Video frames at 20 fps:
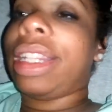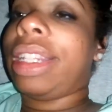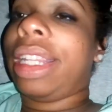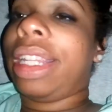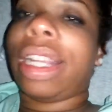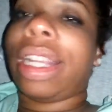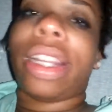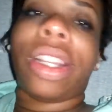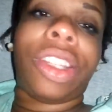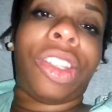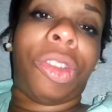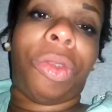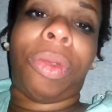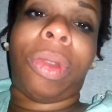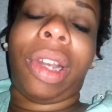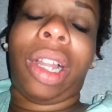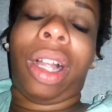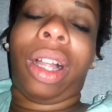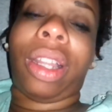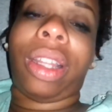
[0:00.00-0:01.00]
didn't do
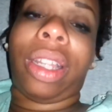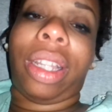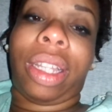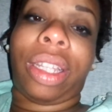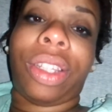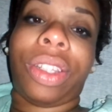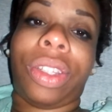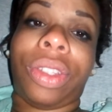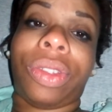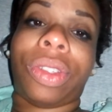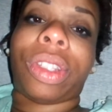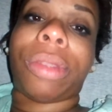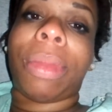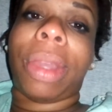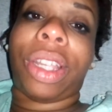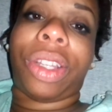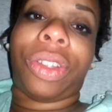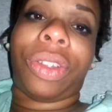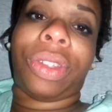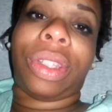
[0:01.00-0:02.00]
what all they can do to
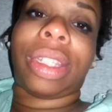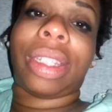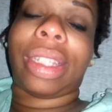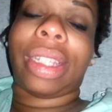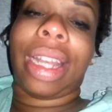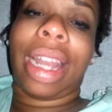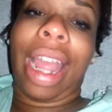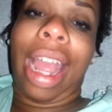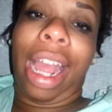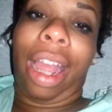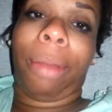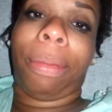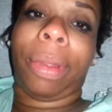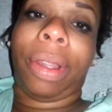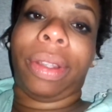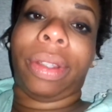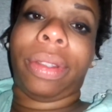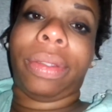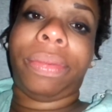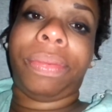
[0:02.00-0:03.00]
make sure this didn't happen.